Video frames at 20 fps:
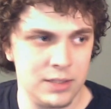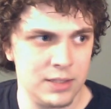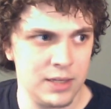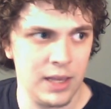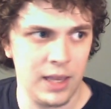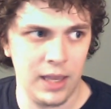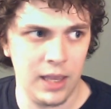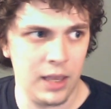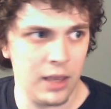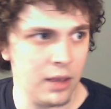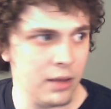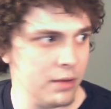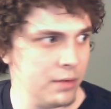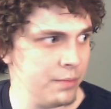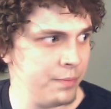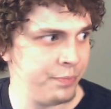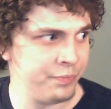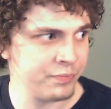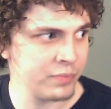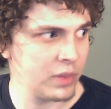like say
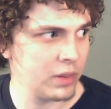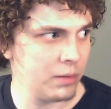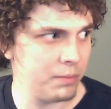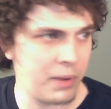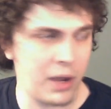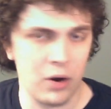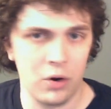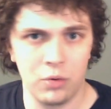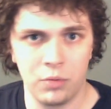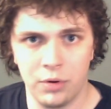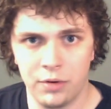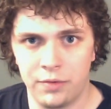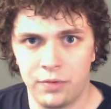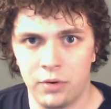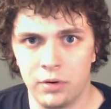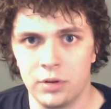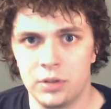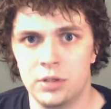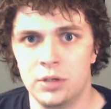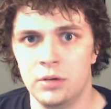Power Word
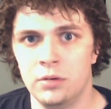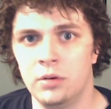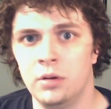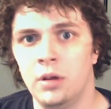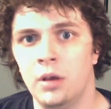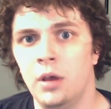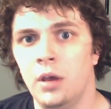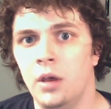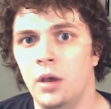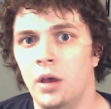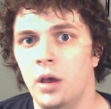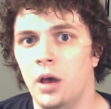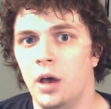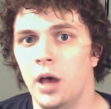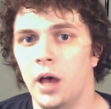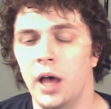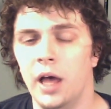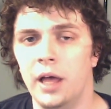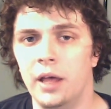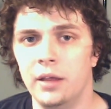Fortitude.
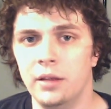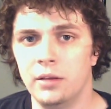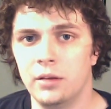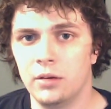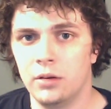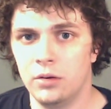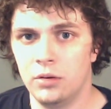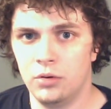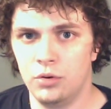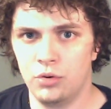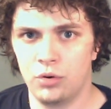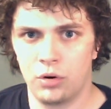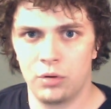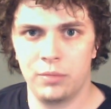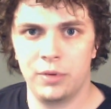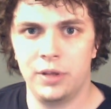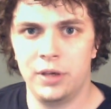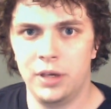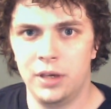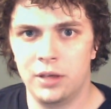
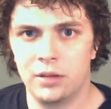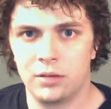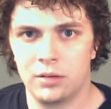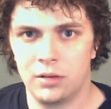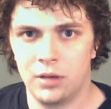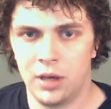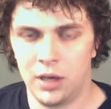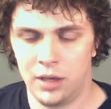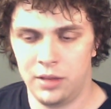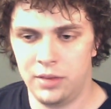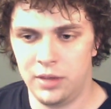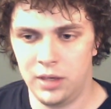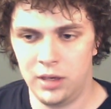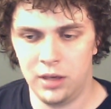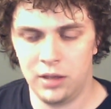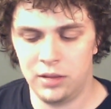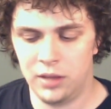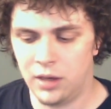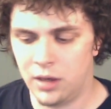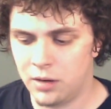Normally,
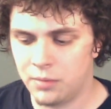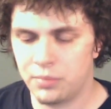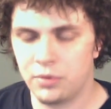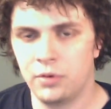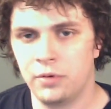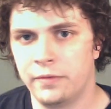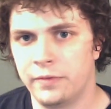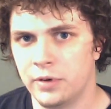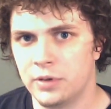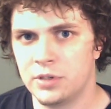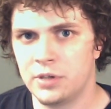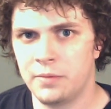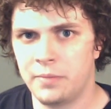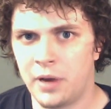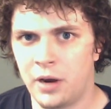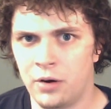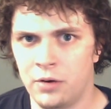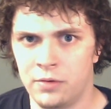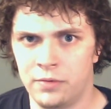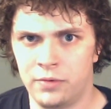the unimproved version
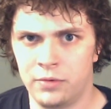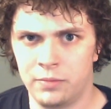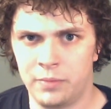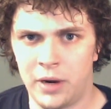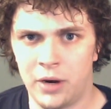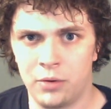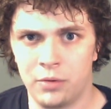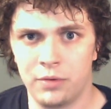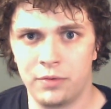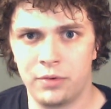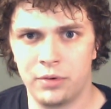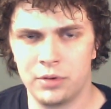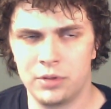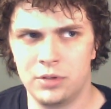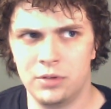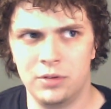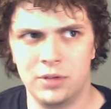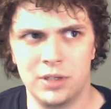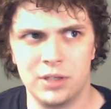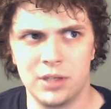of Power Word
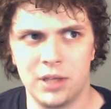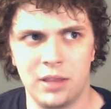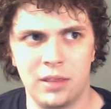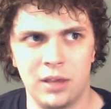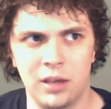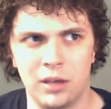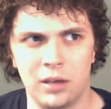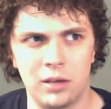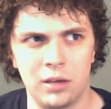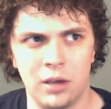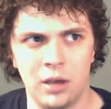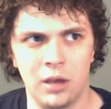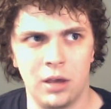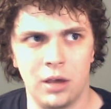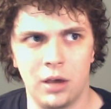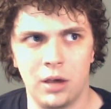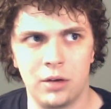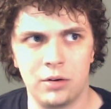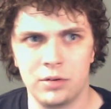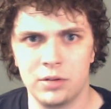Fortitude is, I think,
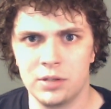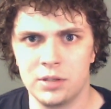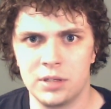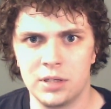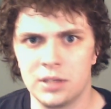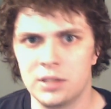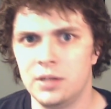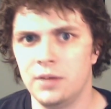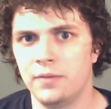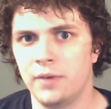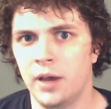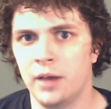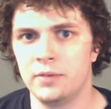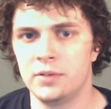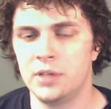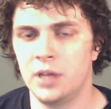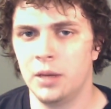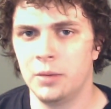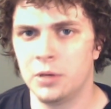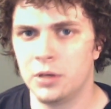
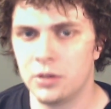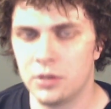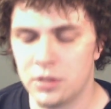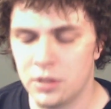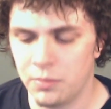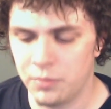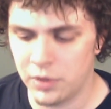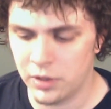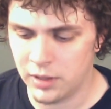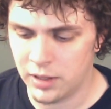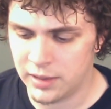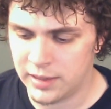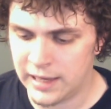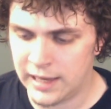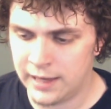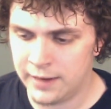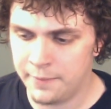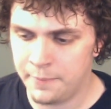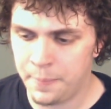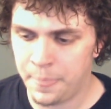165 stamina or something like
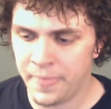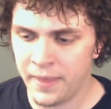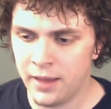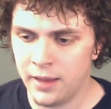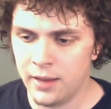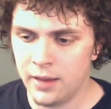that.